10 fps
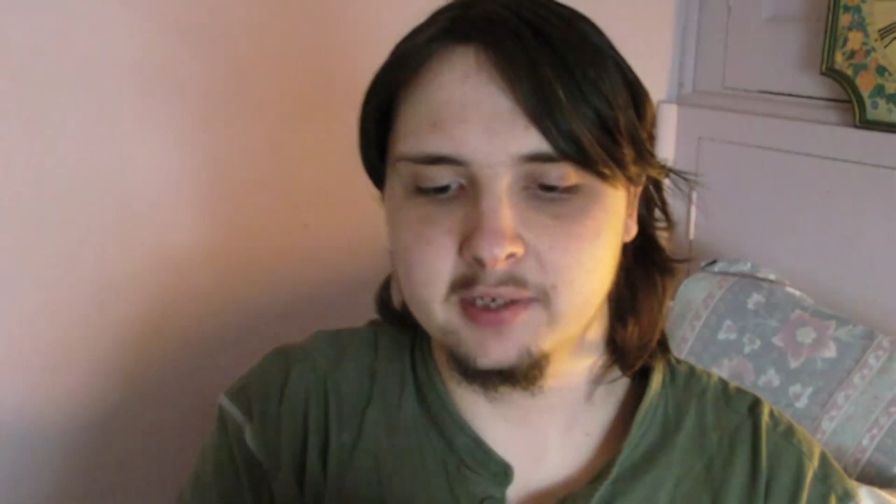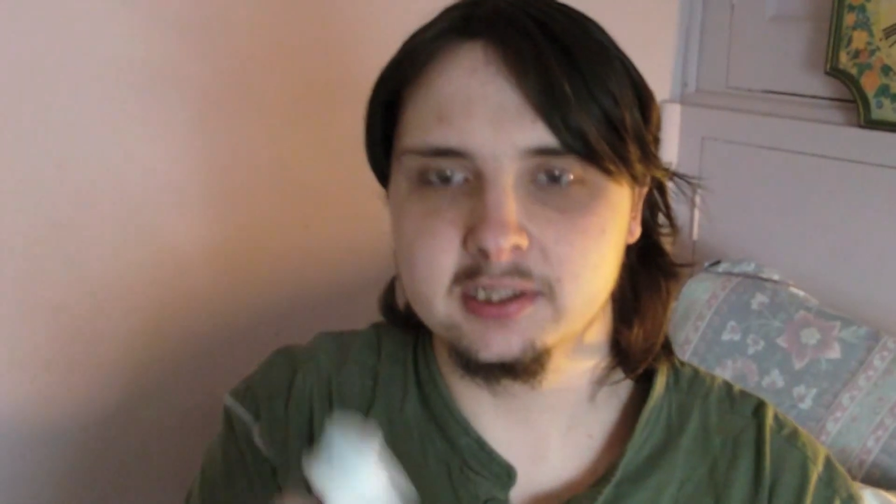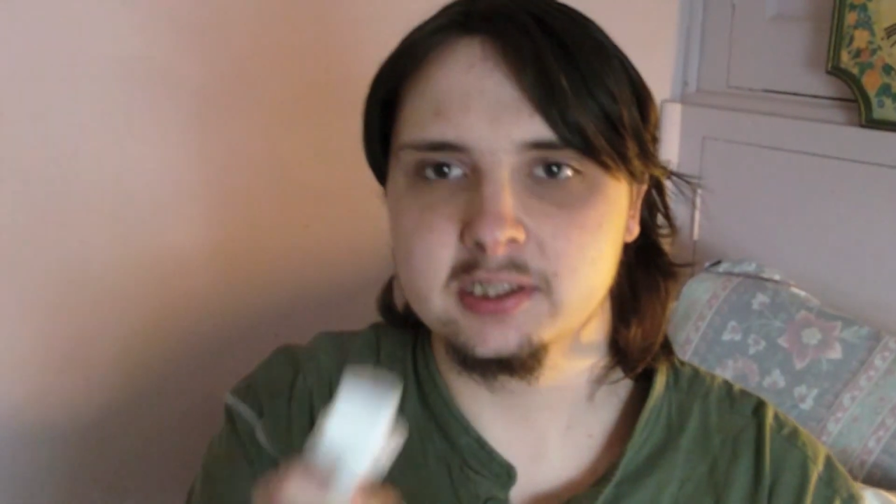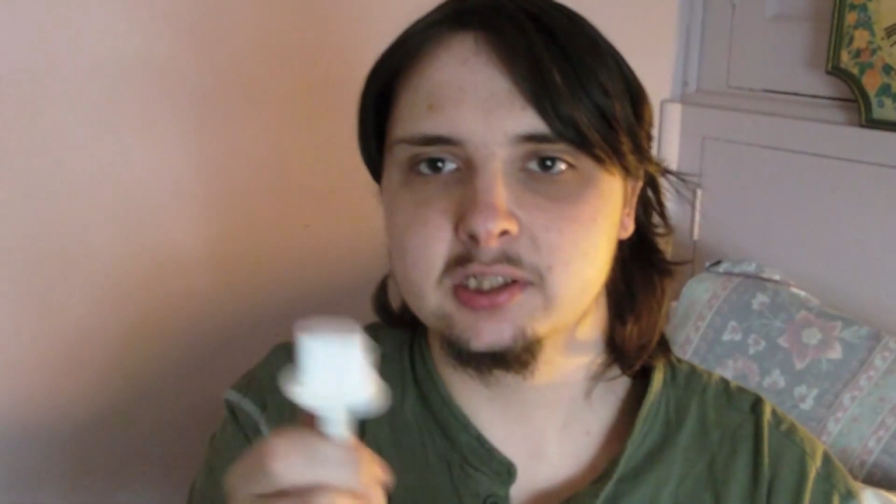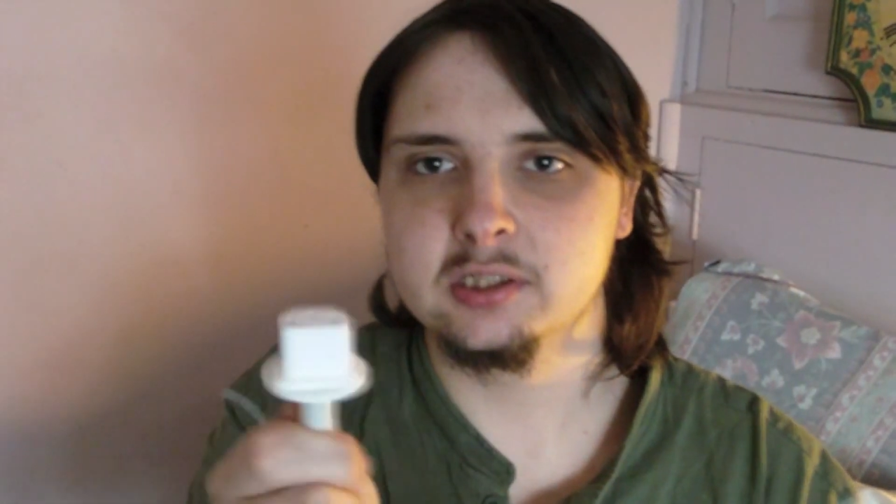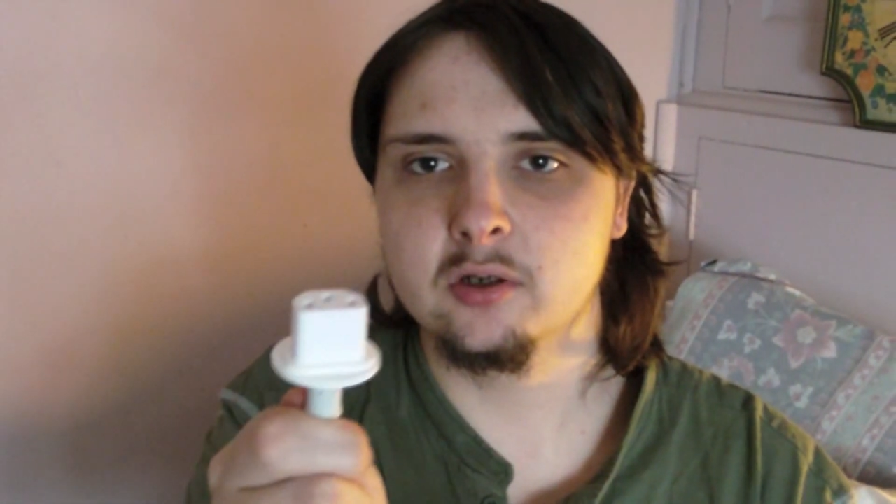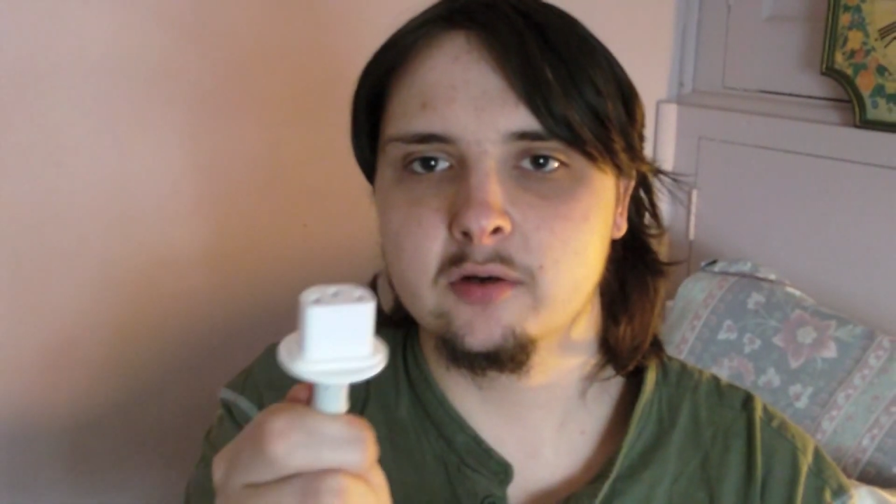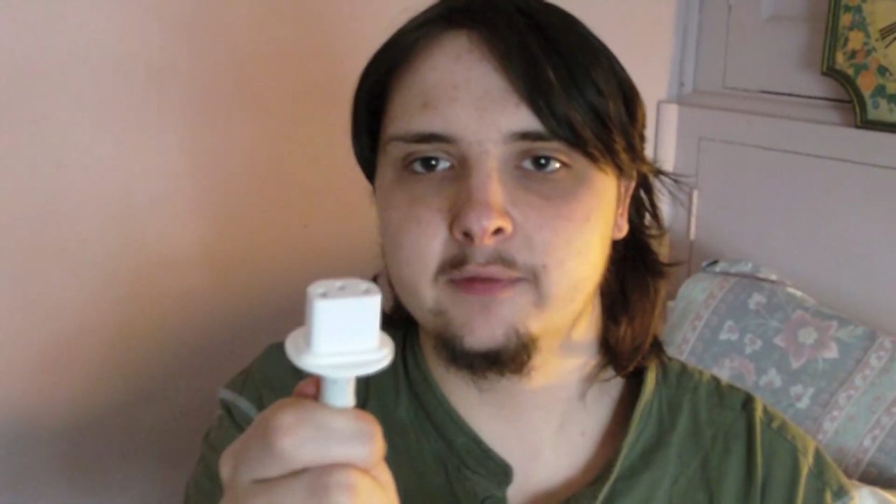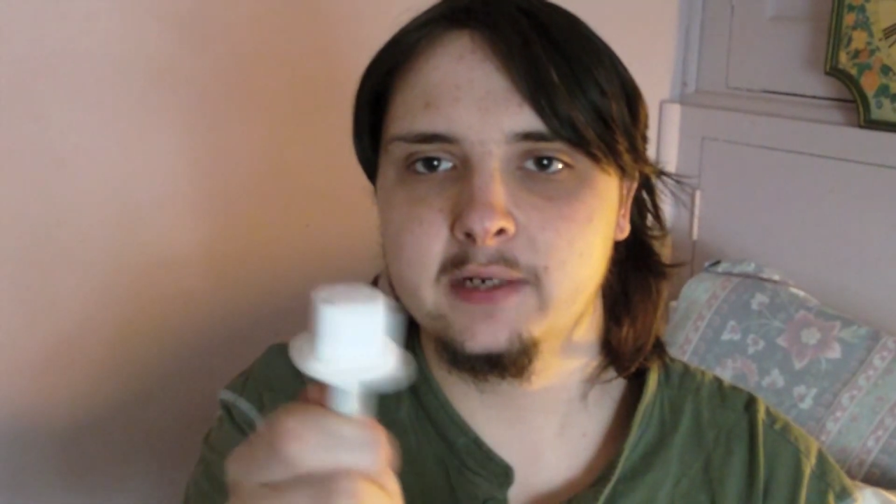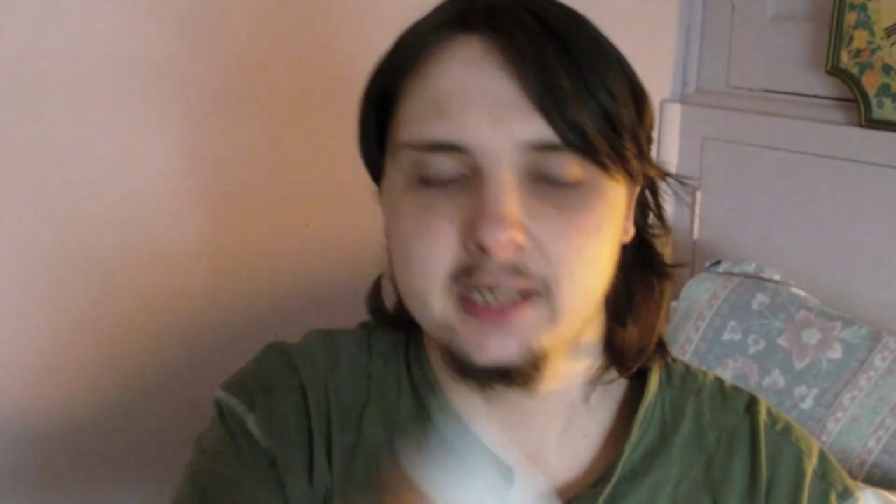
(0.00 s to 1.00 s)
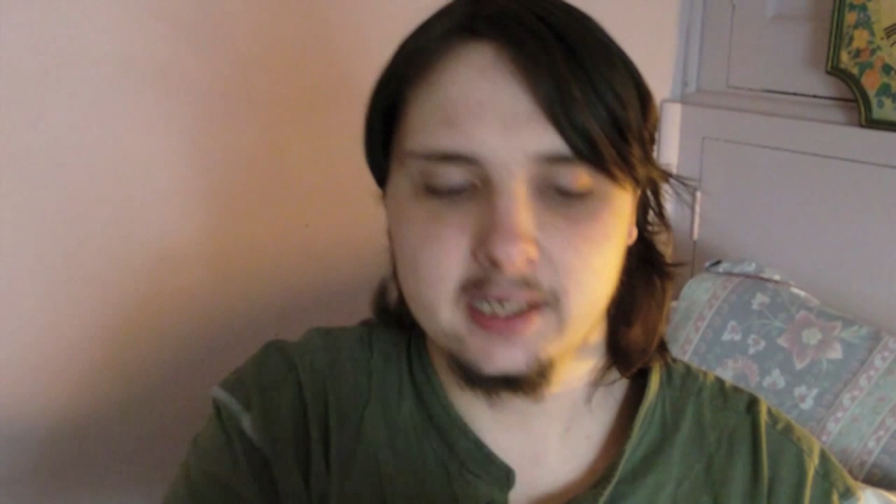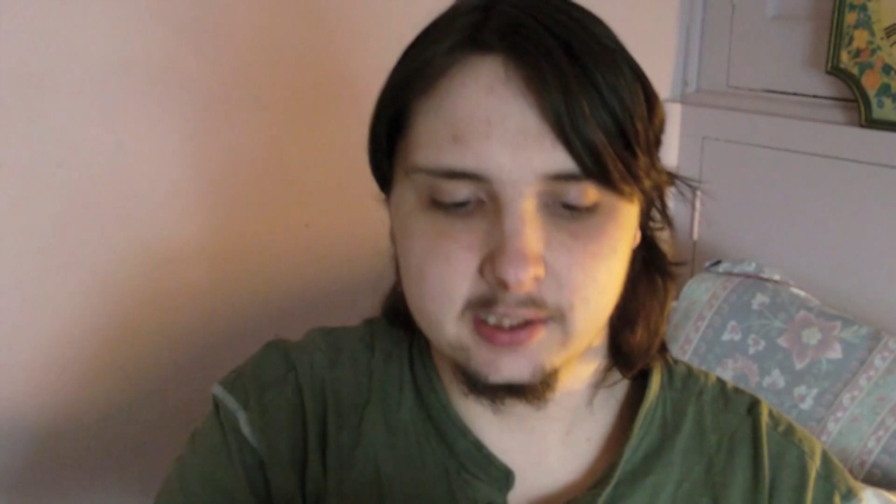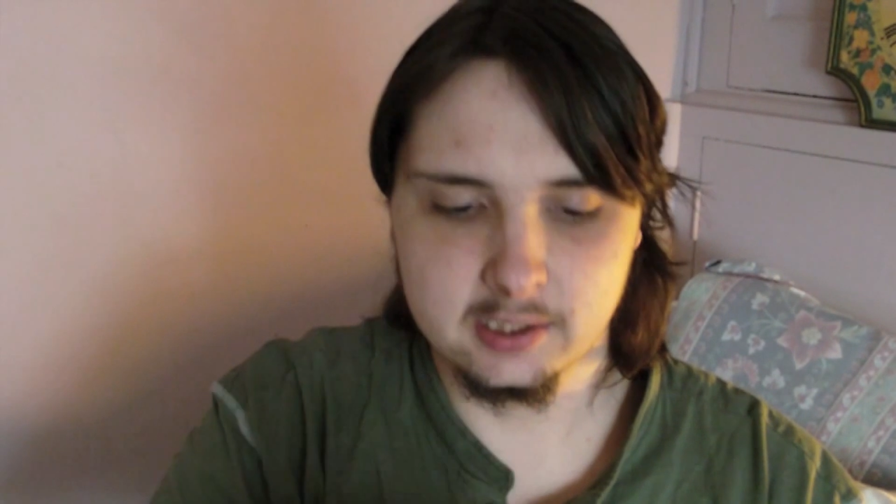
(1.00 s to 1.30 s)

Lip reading: it's just got a funny end.